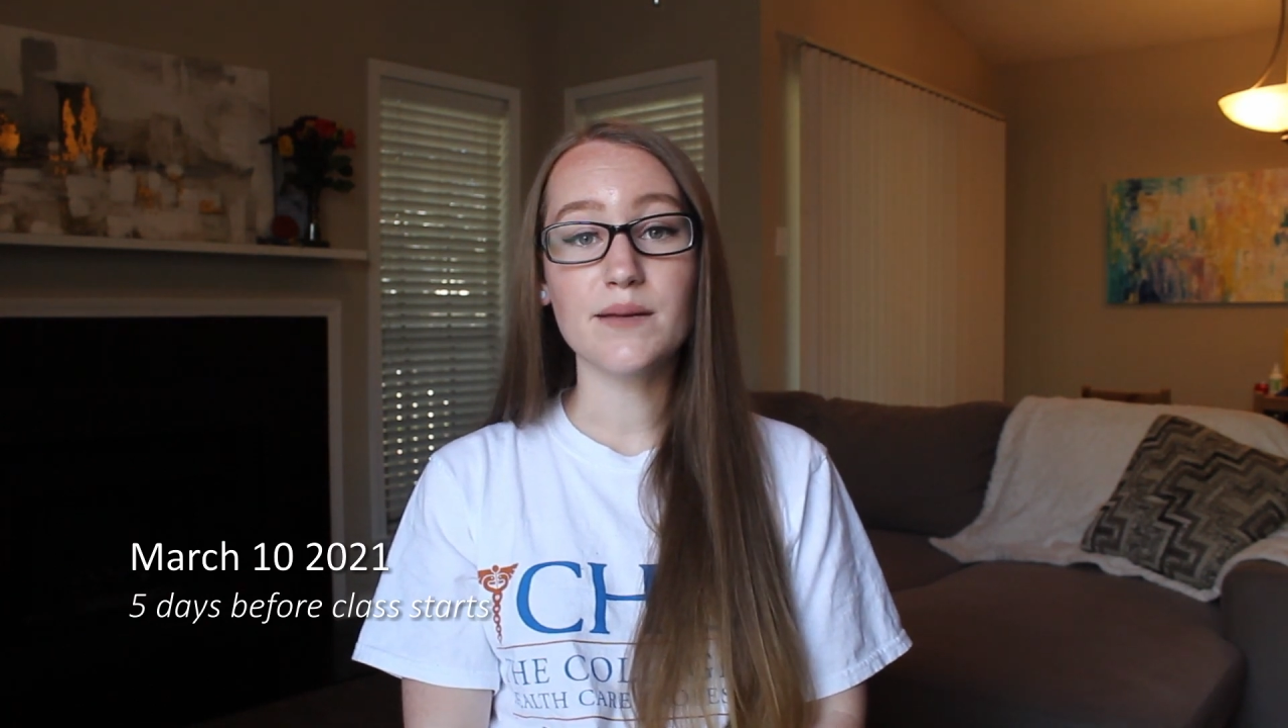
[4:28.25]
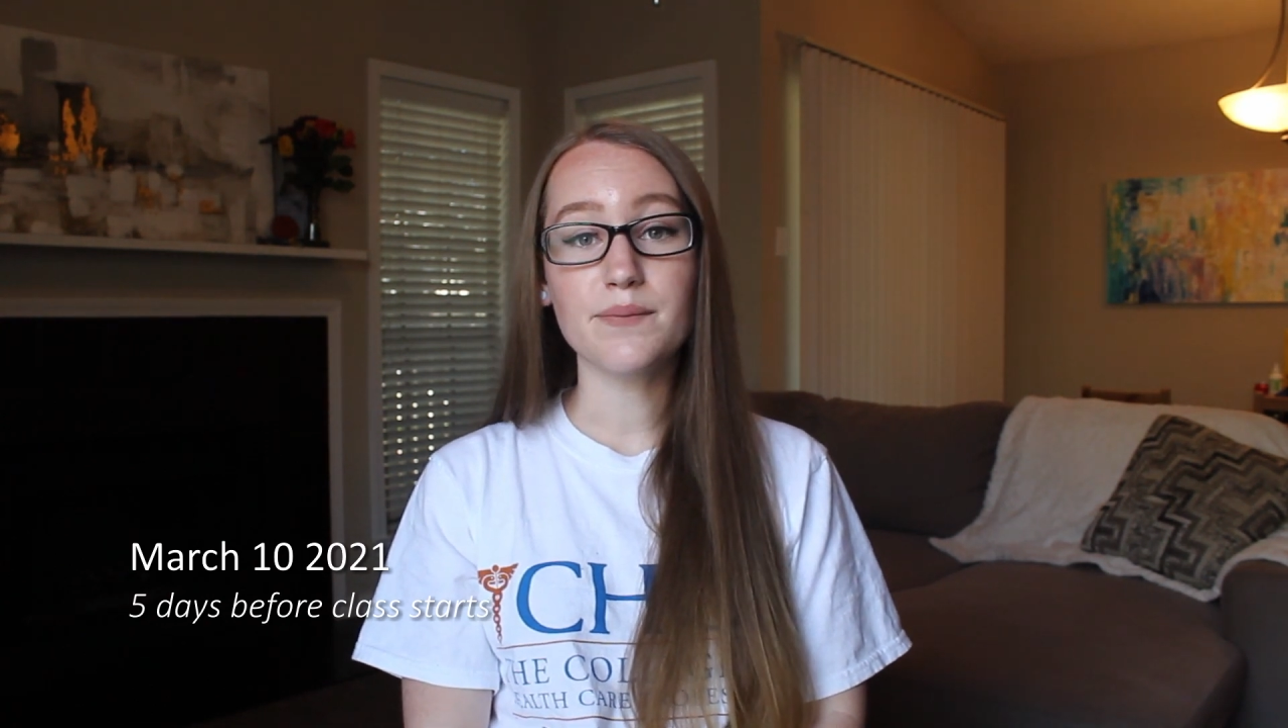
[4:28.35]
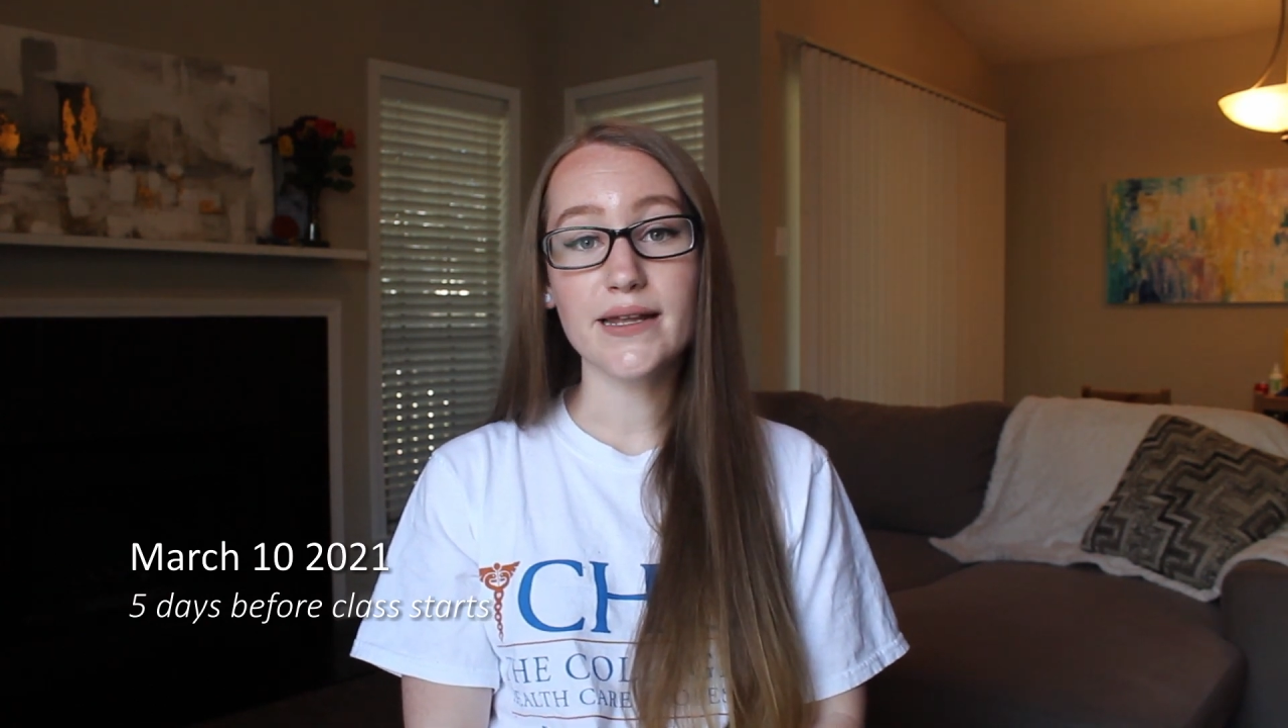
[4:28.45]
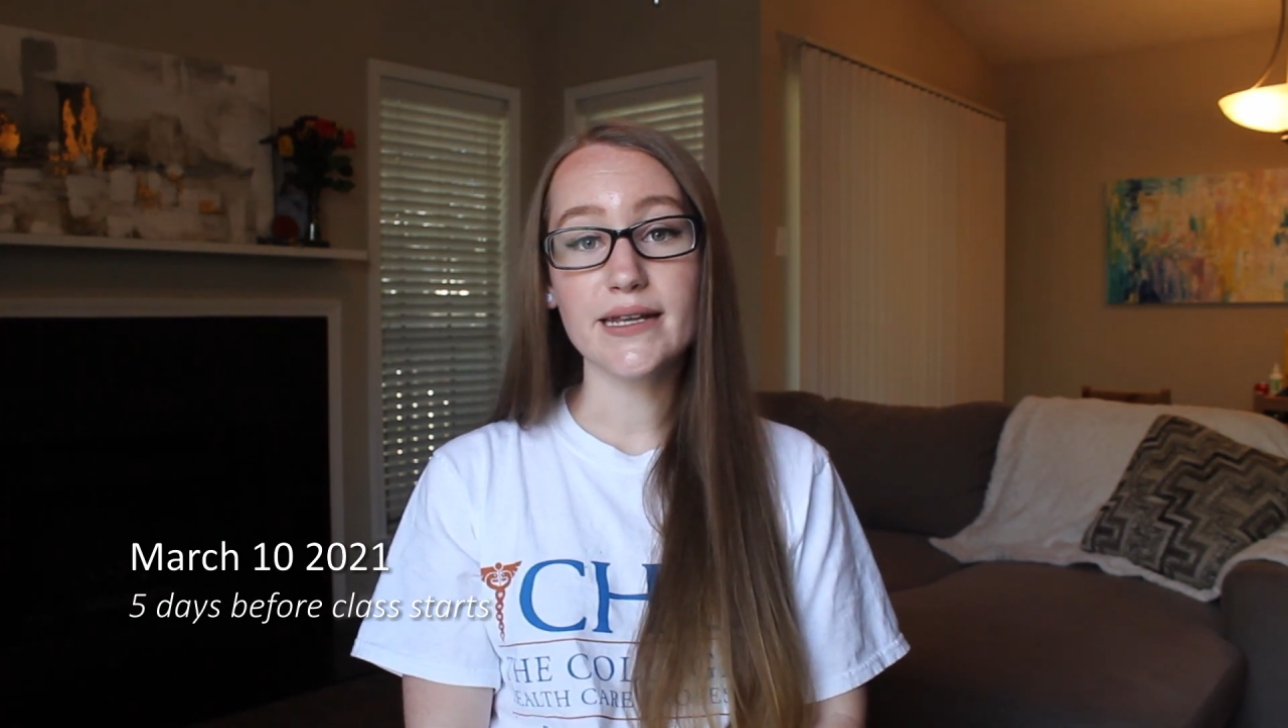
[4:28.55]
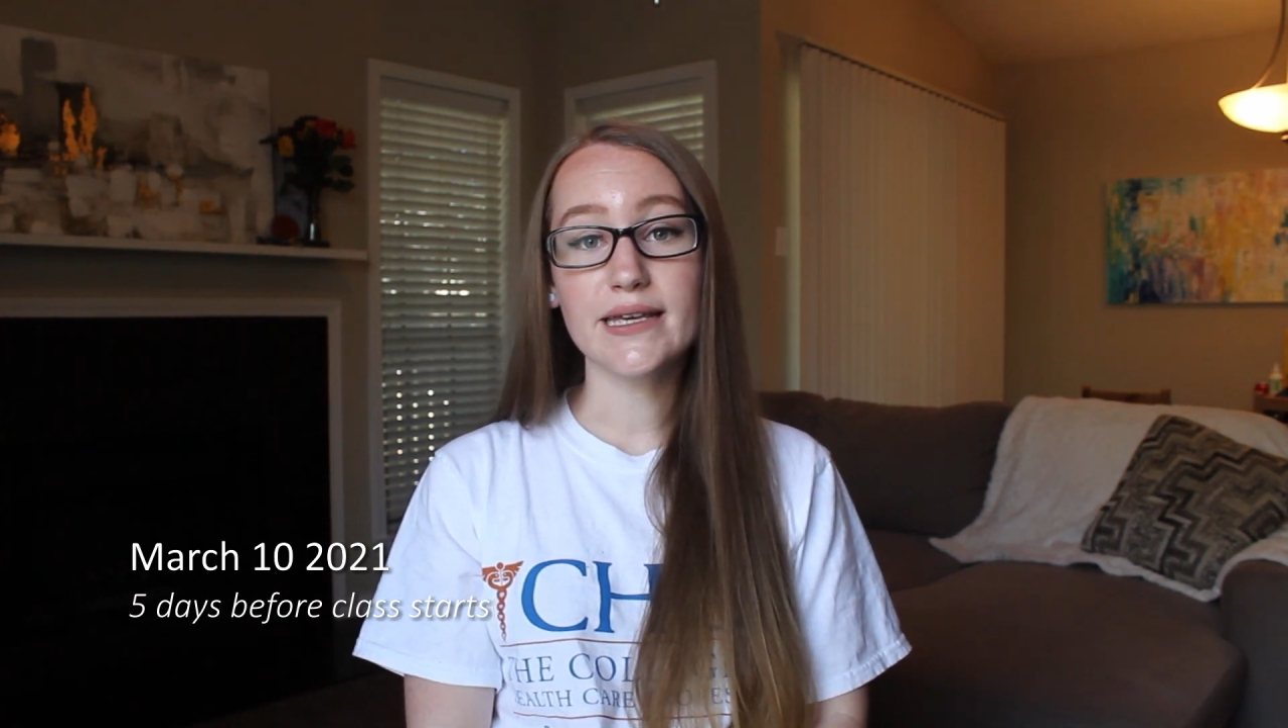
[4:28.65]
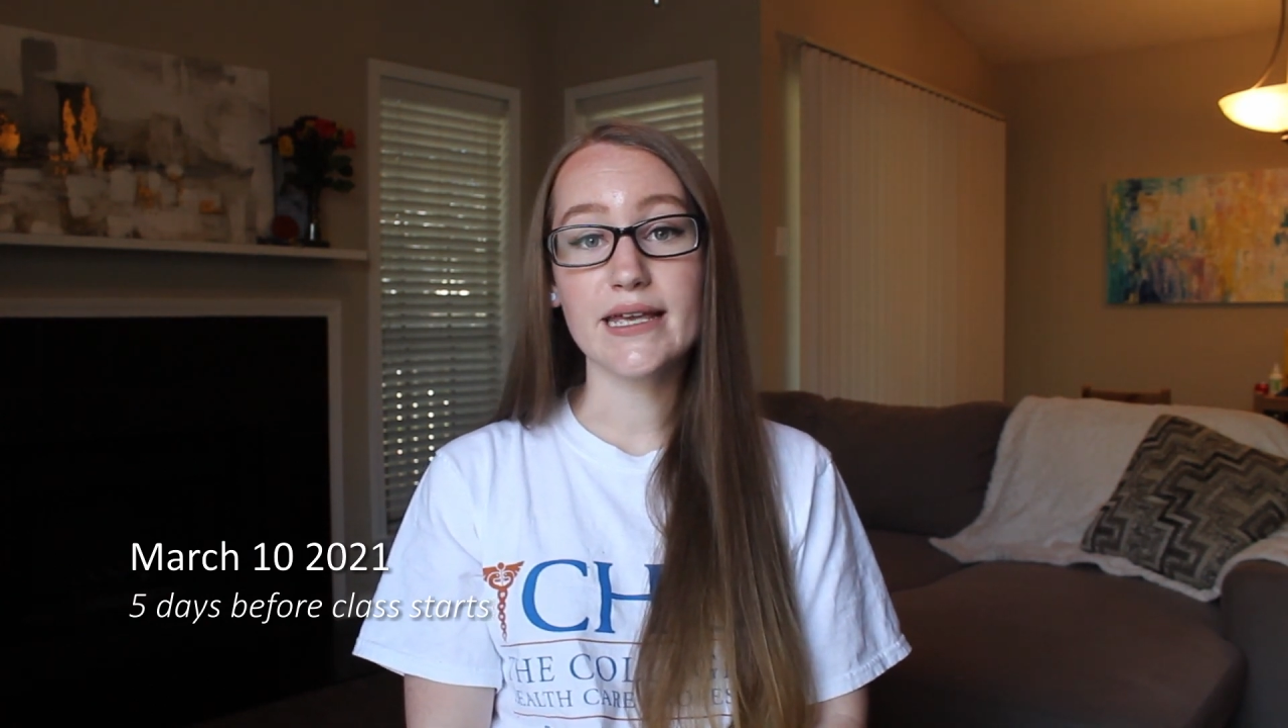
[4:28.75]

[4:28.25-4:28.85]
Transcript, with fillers: up letting